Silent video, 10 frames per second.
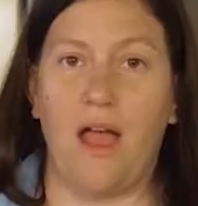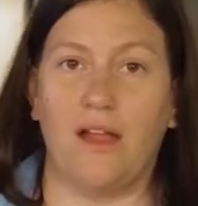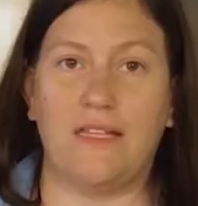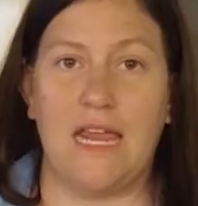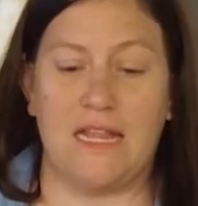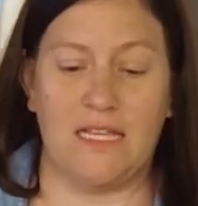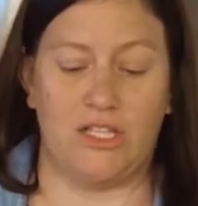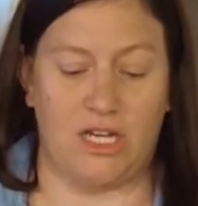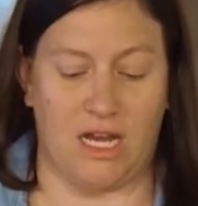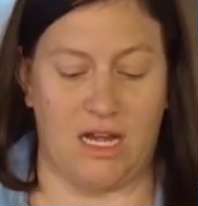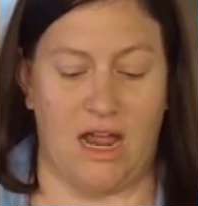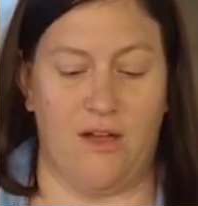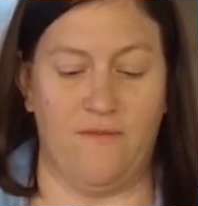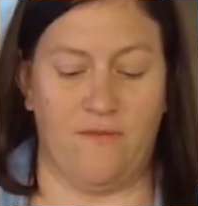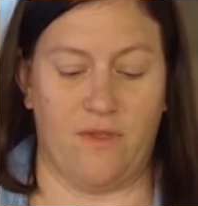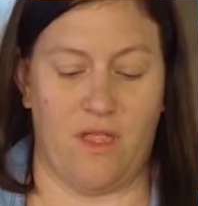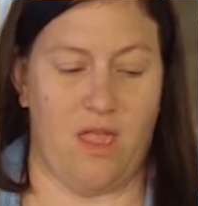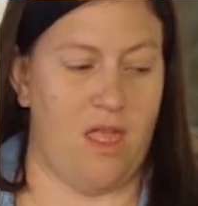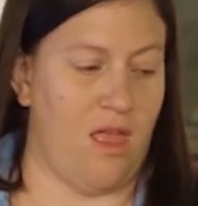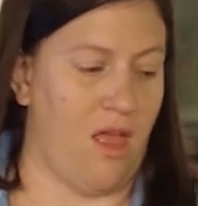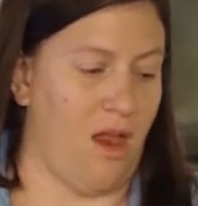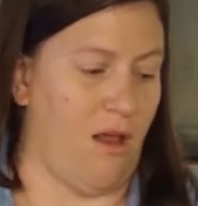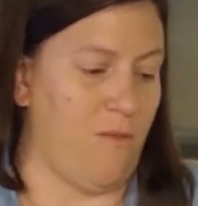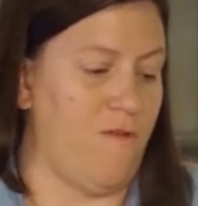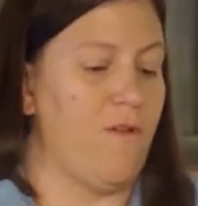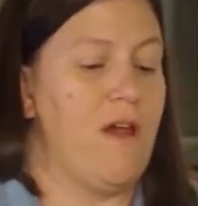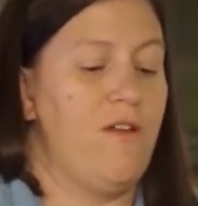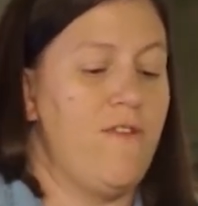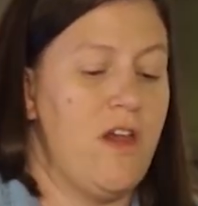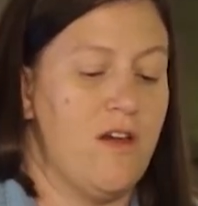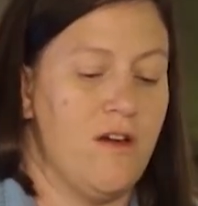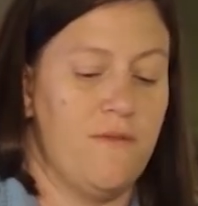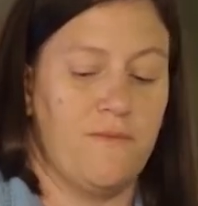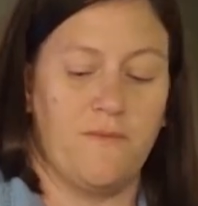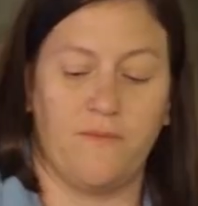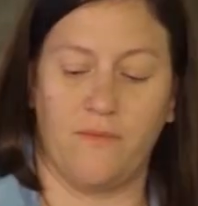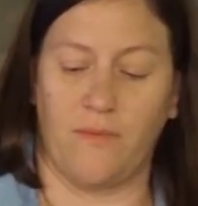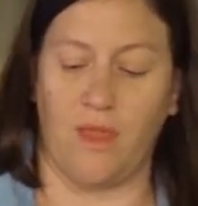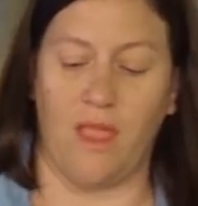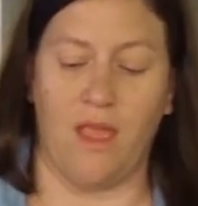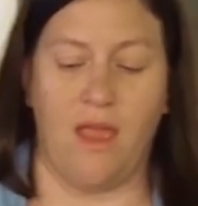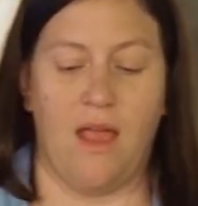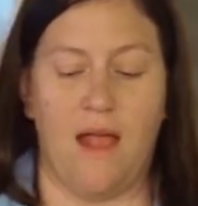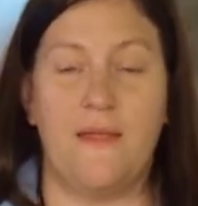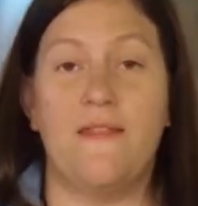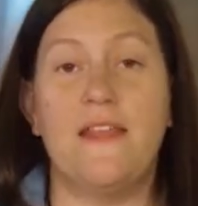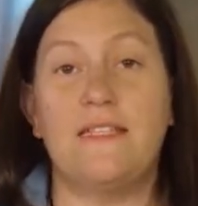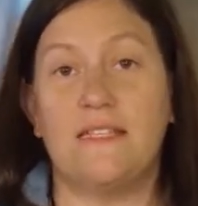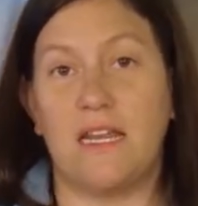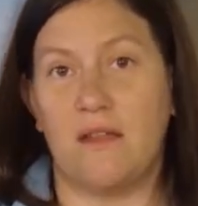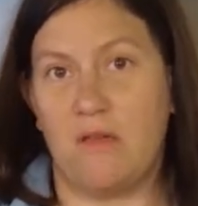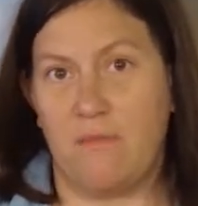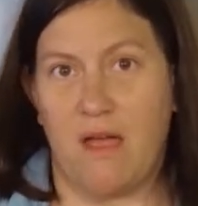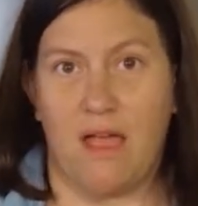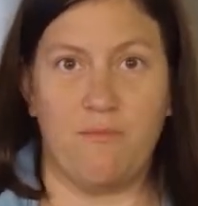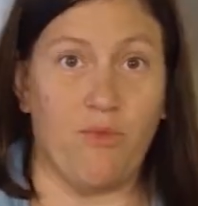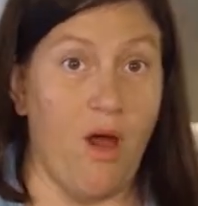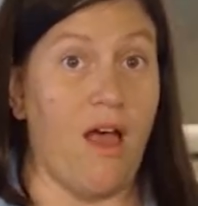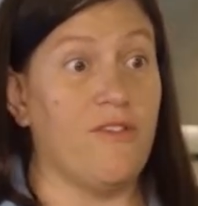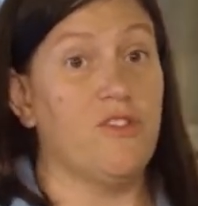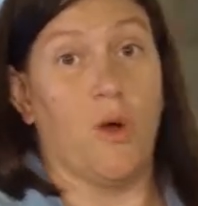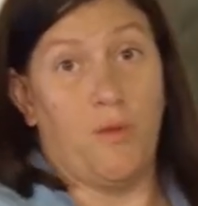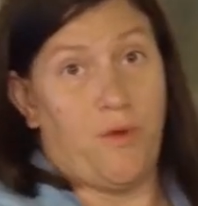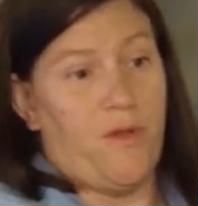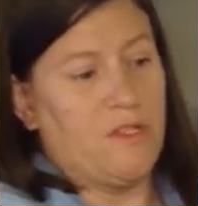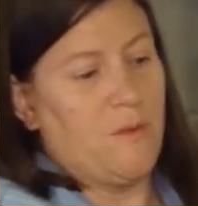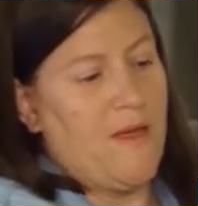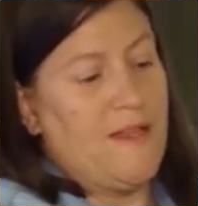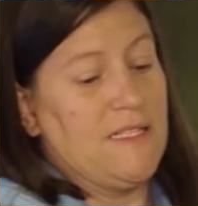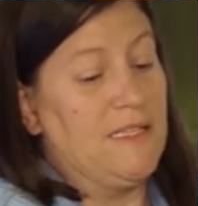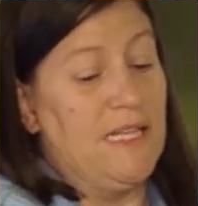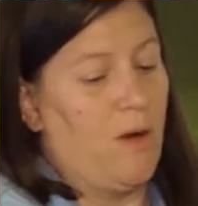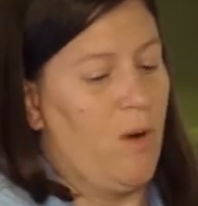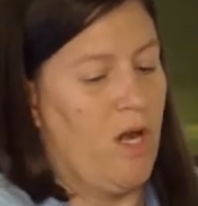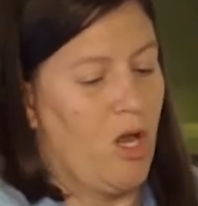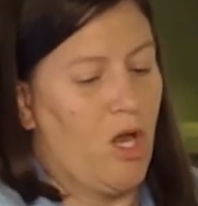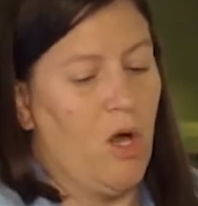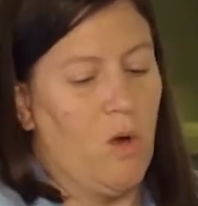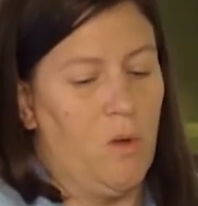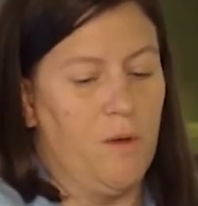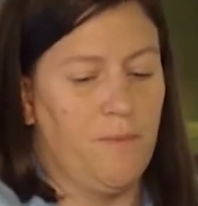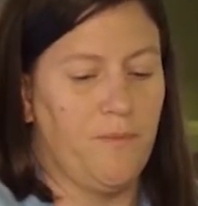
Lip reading: I'll take this chicken now and I'll move it right over here. And then this is gonna be my broth. Don't throw this away, that's liquid gold.